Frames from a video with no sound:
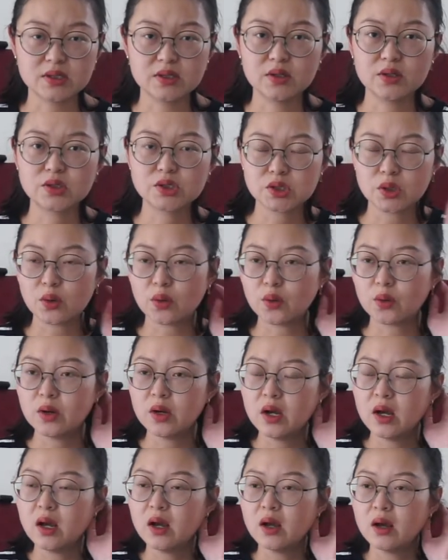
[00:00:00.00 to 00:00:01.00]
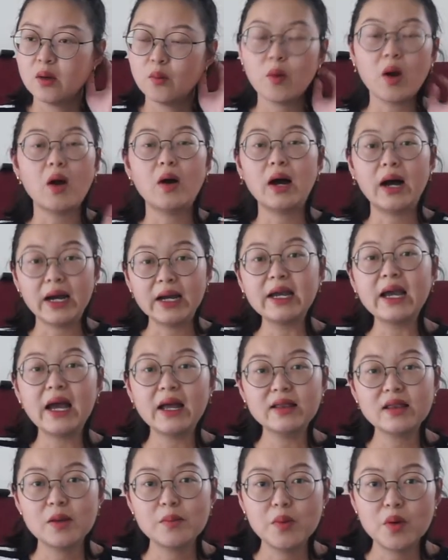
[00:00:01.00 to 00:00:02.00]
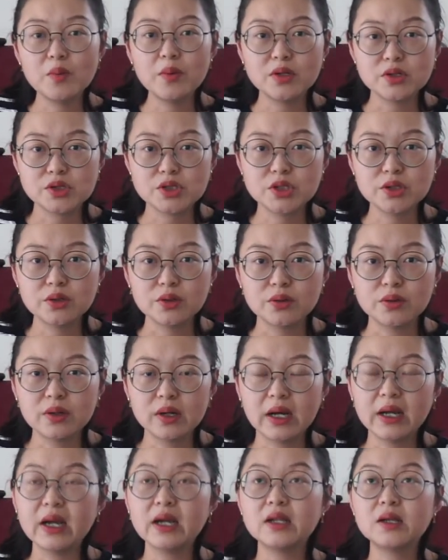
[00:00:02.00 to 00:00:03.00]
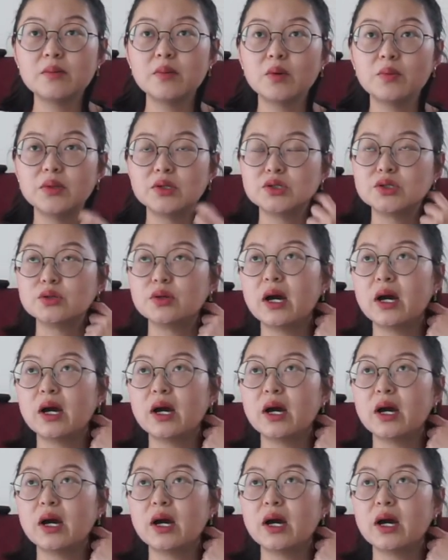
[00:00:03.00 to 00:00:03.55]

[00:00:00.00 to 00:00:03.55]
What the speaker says: So, well, I had that moment too. I had that moment too.